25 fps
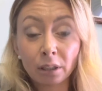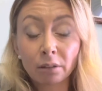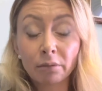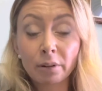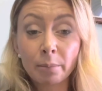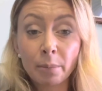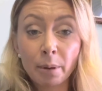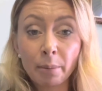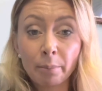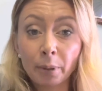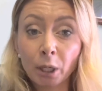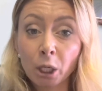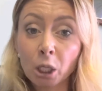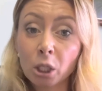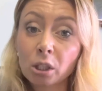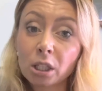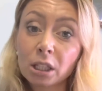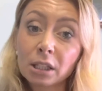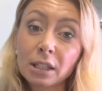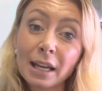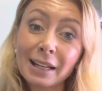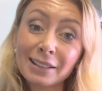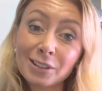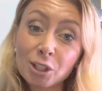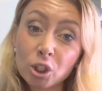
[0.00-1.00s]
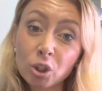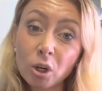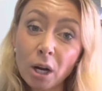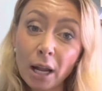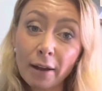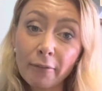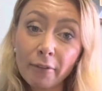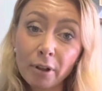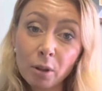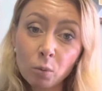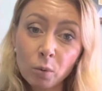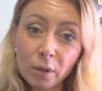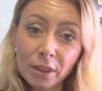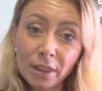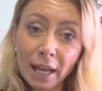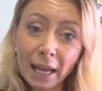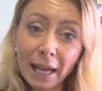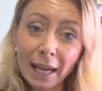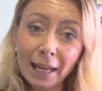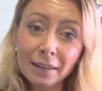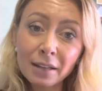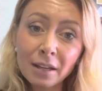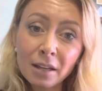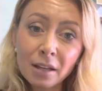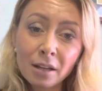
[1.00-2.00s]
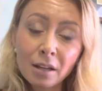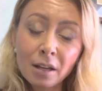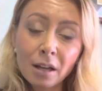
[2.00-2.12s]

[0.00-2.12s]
Remember, you cannot travel with that.